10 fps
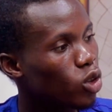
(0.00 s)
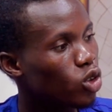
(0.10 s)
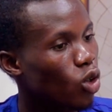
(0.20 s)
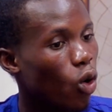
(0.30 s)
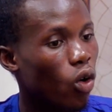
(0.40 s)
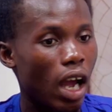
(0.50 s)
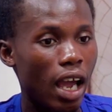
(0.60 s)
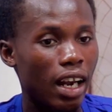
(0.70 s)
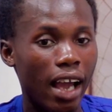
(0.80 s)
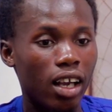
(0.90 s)
So
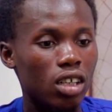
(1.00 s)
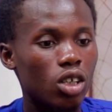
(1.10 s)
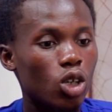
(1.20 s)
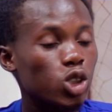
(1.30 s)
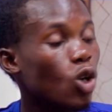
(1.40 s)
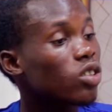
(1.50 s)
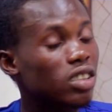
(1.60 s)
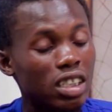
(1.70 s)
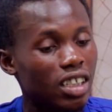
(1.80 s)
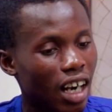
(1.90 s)
like short
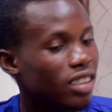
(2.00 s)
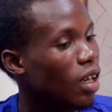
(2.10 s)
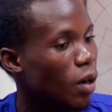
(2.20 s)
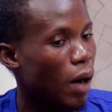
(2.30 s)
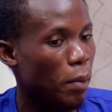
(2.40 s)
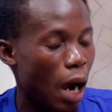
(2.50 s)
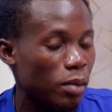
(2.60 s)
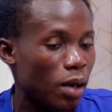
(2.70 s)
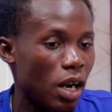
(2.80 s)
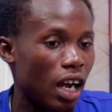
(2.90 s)
thing you not done the pump.
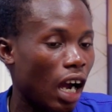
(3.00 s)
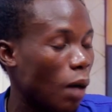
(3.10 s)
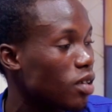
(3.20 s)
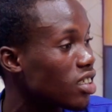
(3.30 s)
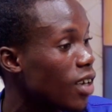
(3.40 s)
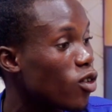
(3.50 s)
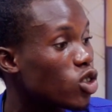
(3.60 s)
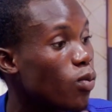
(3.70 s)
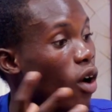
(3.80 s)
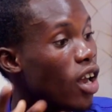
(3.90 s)
I'm just giving
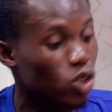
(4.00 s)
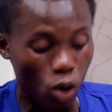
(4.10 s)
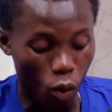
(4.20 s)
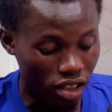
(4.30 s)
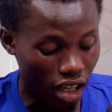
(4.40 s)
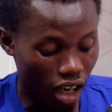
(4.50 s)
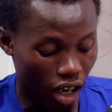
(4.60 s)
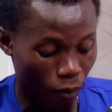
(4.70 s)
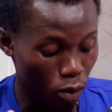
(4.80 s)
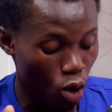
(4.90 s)
spoilers towards
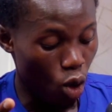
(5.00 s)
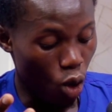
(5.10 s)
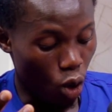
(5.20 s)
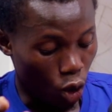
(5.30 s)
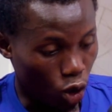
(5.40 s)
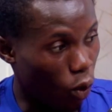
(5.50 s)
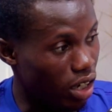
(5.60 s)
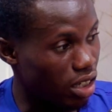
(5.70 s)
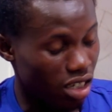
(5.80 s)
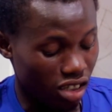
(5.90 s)

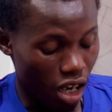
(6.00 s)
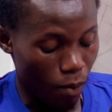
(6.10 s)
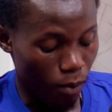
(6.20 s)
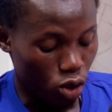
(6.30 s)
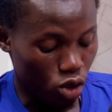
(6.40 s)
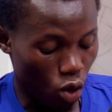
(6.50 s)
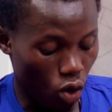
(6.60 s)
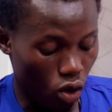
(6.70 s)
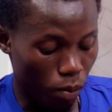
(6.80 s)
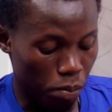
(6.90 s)
this game.
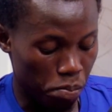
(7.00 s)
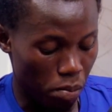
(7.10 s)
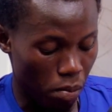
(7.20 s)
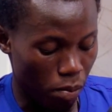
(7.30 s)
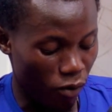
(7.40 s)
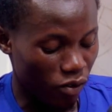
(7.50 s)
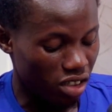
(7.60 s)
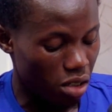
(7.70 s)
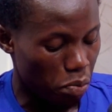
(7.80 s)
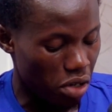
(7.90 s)
So
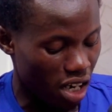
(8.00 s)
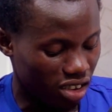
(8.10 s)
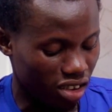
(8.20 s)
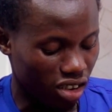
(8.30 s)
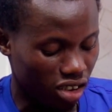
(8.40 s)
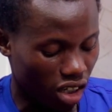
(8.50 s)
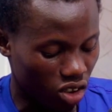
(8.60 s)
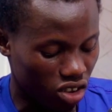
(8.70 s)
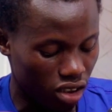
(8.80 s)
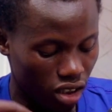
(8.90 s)
Bonfesi PSG,
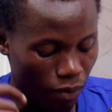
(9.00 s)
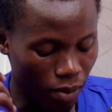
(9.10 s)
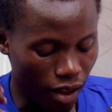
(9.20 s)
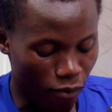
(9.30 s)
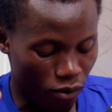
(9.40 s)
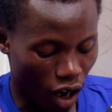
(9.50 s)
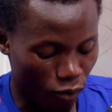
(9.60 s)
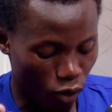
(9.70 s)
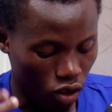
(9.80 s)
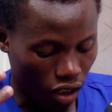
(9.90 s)
Chelsea,
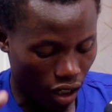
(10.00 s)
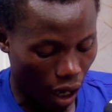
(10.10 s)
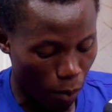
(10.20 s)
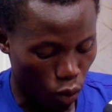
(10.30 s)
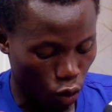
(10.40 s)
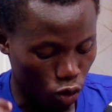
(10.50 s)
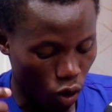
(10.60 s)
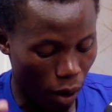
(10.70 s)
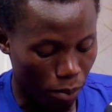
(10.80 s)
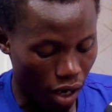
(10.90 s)
Frankfurt, Club Brugge,
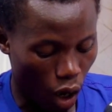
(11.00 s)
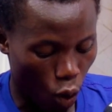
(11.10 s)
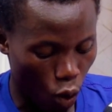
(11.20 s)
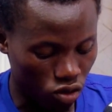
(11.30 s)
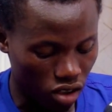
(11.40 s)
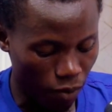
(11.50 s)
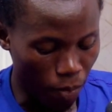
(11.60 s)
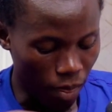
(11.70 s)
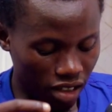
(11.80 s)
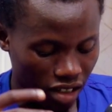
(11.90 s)
Olympiacos,
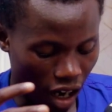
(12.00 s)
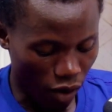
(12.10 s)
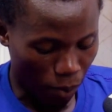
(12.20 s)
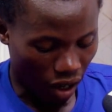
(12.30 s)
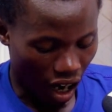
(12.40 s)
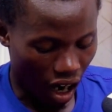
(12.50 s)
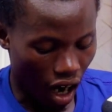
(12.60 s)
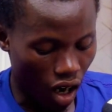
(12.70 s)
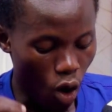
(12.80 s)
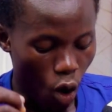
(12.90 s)
Slava
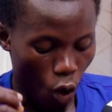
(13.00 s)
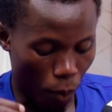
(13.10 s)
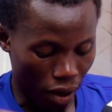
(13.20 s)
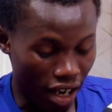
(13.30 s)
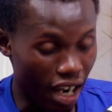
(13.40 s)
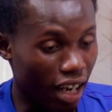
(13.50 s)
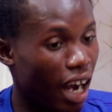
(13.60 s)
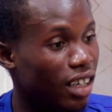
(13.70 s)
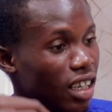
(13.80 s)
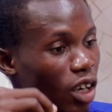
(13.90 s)
Praha,
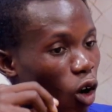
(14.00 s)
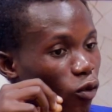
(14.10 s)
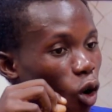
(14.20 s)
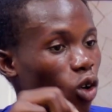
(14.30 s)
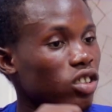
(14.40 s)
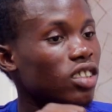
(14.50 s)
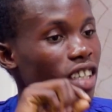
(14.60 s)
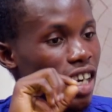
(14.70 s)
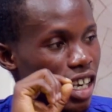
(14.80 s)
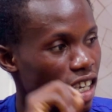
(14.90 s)
Copenhagen, of course,
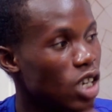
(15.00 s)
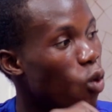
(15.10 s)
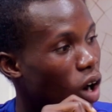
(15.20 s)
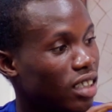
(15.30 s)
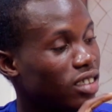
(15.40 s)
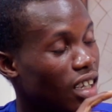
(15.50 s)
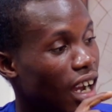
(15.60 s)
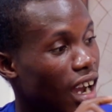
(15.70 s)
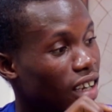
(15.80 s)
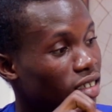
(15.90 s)
Newcastle,
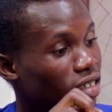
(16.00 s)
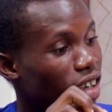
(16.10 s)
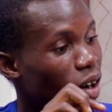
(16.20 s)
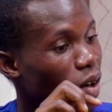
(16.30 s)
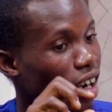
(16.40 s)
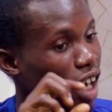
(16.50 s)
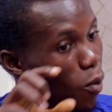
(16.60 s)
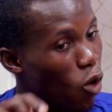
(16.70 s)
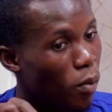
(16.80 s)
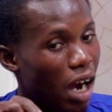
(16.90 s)
and
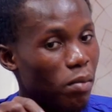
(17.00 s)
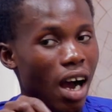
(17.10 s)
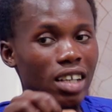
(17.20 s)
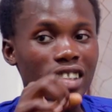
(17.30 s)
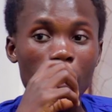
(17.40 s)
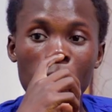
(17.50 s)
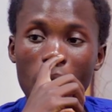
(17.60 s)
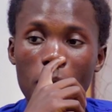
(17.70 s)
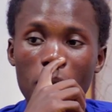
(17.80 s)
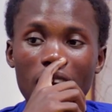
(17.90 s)
game one magba Nero
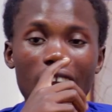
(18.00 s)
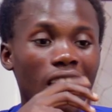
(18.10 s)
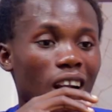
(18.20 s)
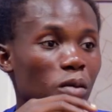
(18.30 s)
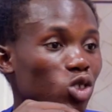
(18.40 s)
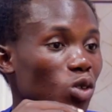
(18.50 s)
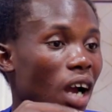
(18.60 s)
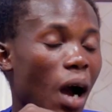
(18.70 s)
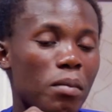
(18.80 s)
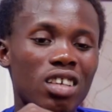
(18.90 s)
Pam layer limit to
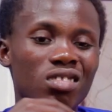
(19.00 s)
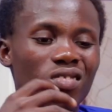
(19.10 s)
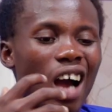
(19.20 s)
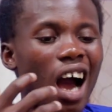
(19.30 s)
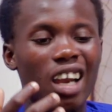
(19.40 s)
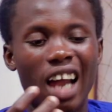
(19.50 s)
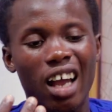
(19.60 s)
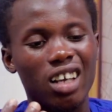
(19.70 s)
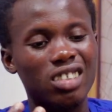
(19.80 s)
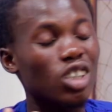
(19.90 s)
be I mean
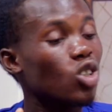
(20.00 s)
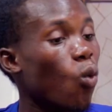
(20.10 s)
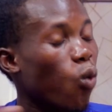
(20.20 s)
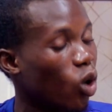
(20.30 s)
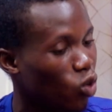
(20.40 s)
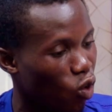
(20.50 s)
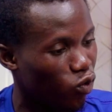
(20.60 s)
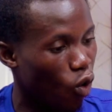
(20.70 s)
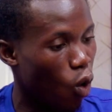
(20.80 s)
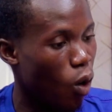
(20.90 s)
like just a walkthrough
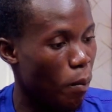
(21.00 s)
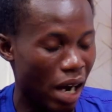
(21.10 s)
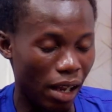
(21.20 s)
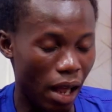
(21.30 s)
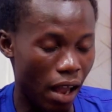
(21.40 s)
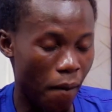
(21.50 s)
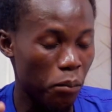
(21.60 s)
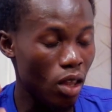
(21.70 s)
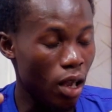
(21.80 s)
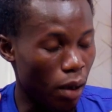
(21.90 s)
for by
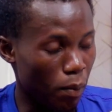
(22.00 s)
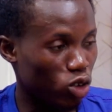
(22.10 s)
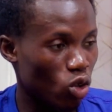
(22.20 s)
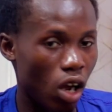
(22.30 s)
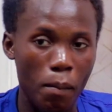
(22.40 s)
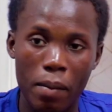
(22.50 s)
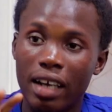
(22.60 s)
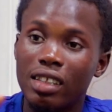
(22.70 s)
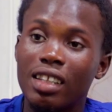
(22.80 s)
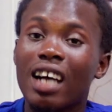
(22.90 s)
Barcelona.
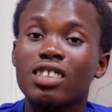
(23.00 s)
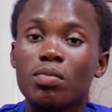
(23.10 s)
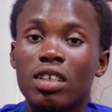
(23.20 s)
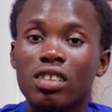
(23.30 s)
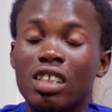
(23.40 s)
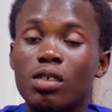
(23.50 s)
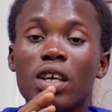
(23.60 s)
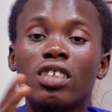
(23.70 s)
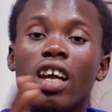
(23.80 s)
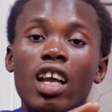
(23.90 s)
But trust me, that
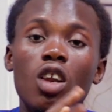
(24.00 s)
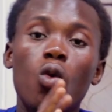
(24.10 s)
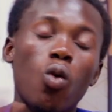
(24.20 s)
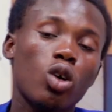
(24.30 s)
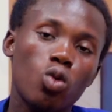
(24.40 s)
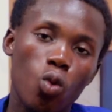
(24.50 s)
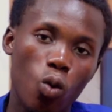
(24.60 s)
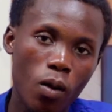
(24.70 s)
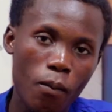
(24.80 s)
be in a walkthrough.